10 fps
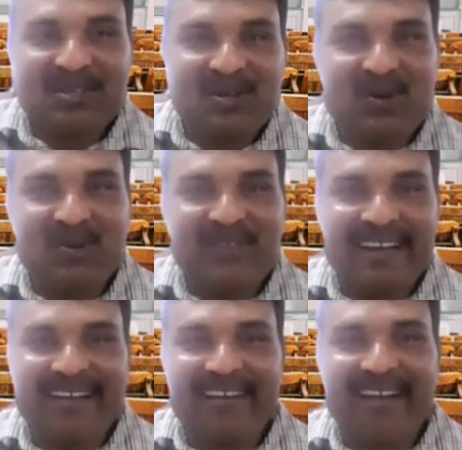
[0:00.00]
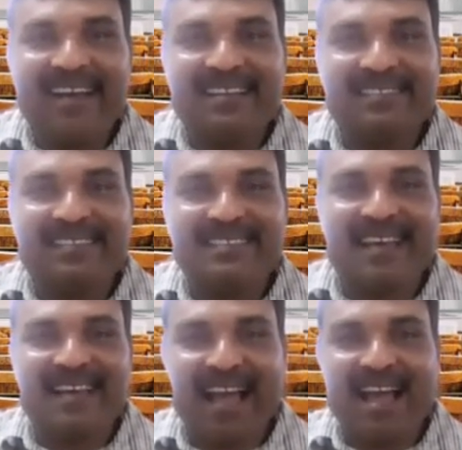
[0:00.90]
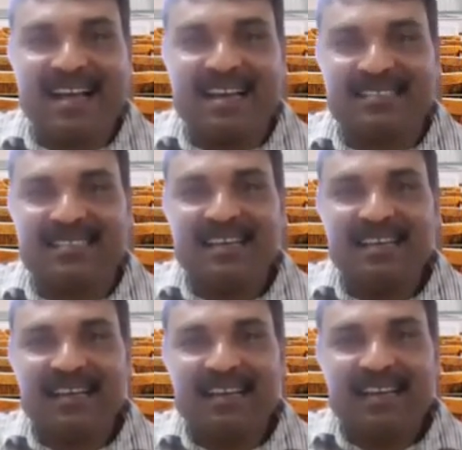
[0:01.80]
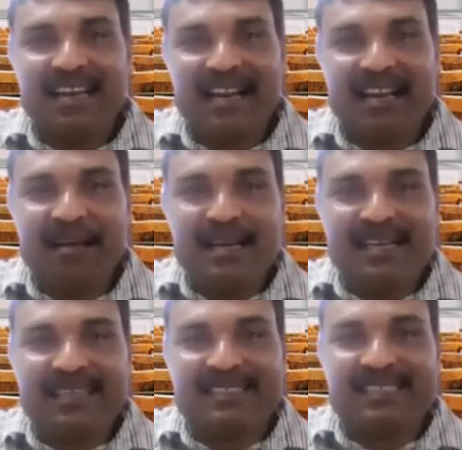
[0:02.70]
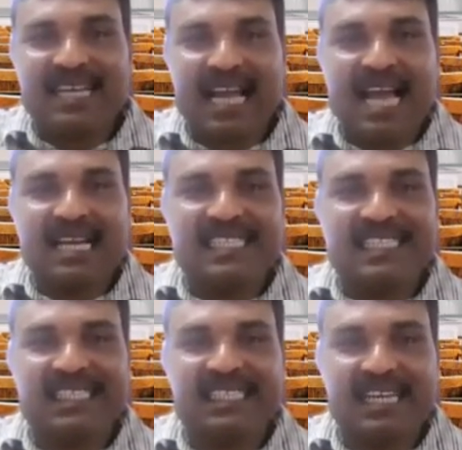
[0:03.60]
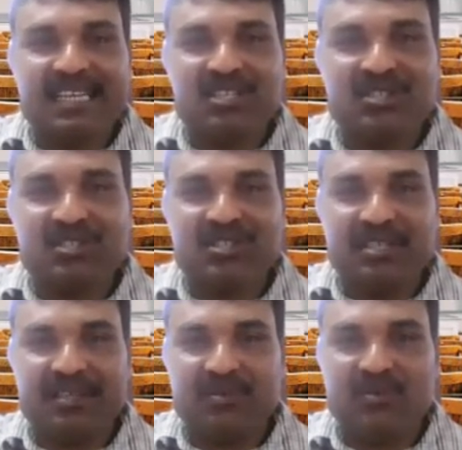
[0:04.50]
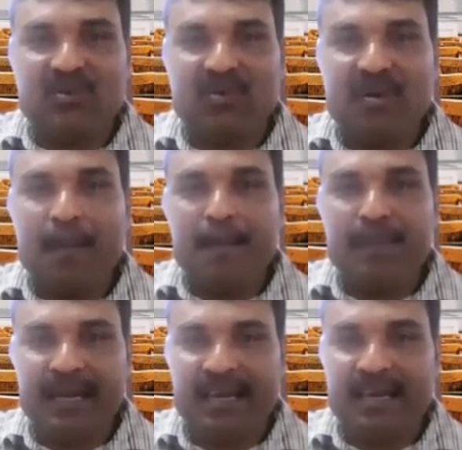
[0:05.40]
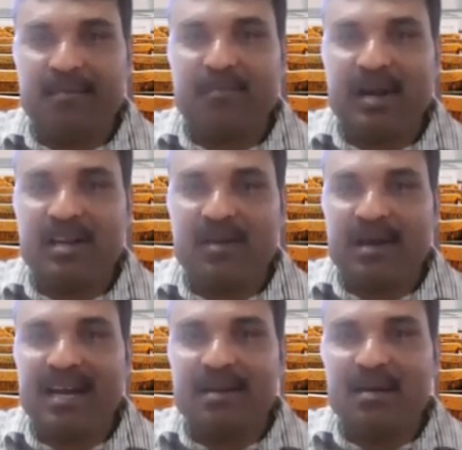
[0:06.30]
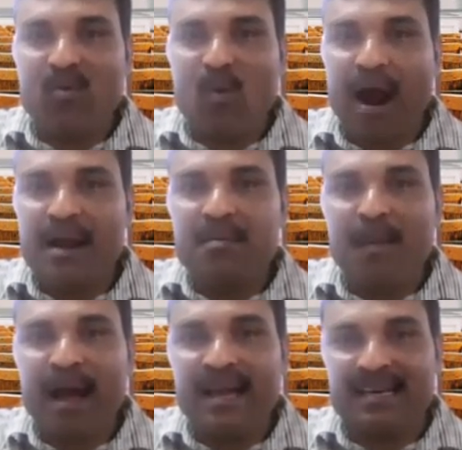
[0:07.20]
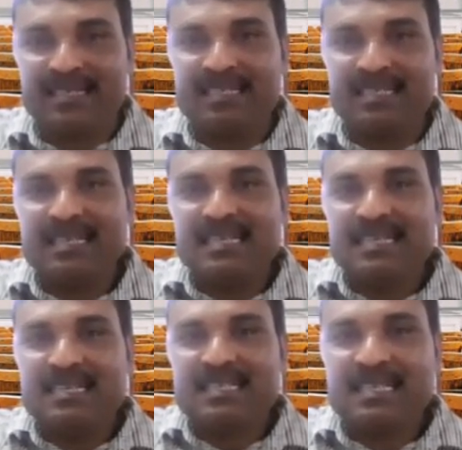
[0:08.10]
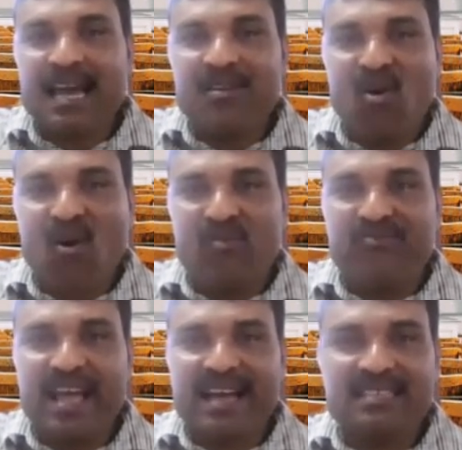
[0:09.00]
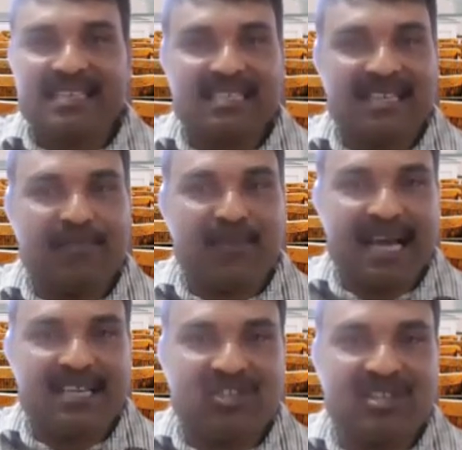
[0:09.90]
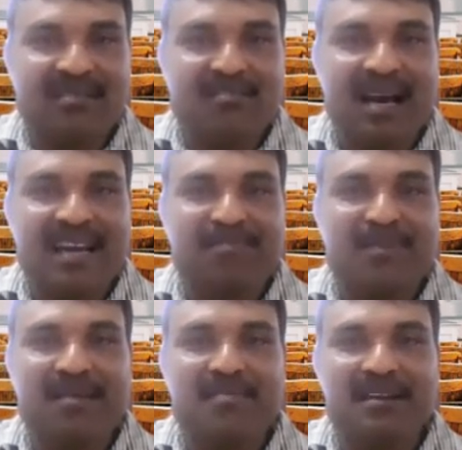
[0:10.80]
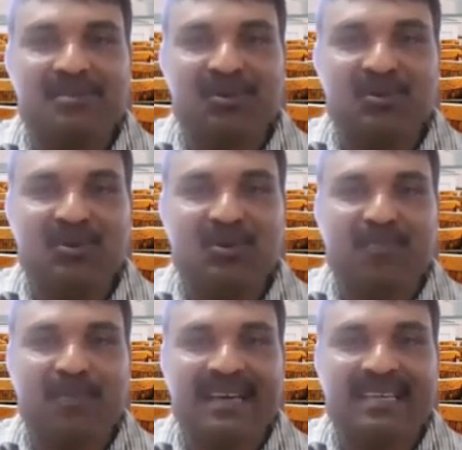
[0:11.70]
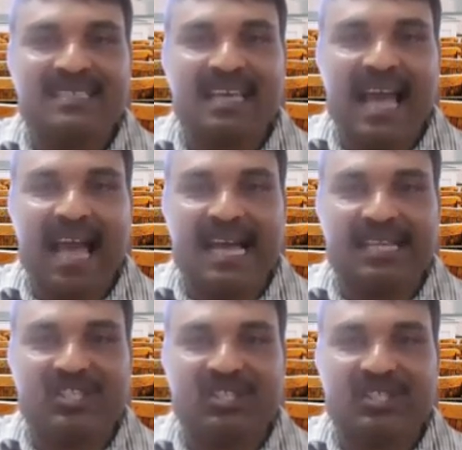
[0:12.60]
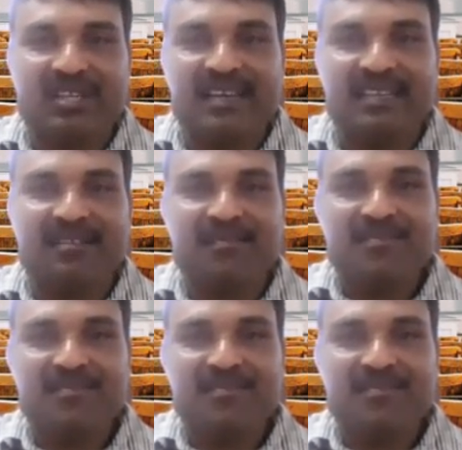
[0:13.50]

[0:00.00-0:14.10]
So we can write this as limit h tends to 0 b multiplied by 1 minus sin of x is replacing by pi by 2 plus h, right?